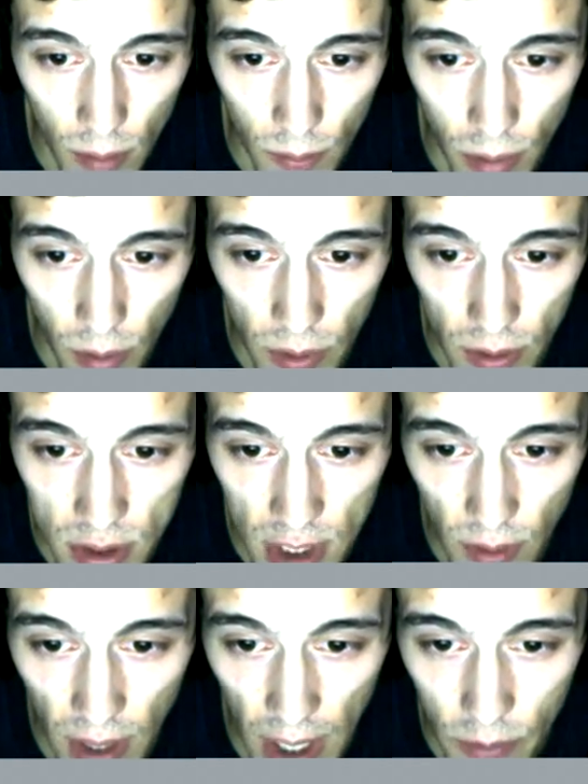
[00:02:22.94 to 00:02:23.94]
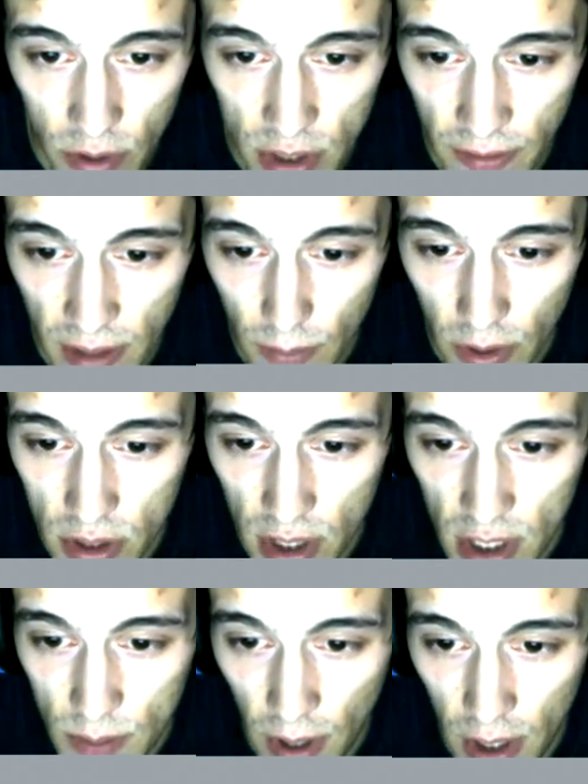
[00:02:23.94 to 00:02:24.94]
But we'll see what happens. I think most of
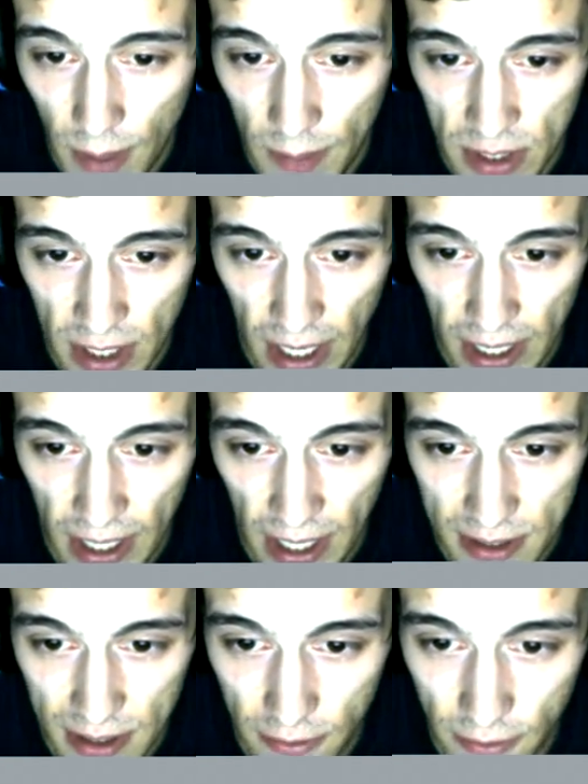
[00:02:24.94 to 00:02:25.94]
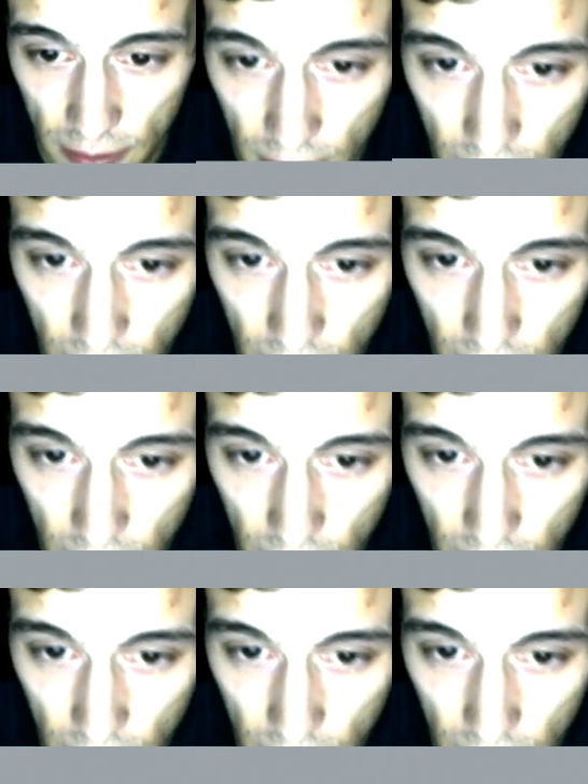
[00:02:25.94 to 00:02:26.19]
this part of the map is inactive,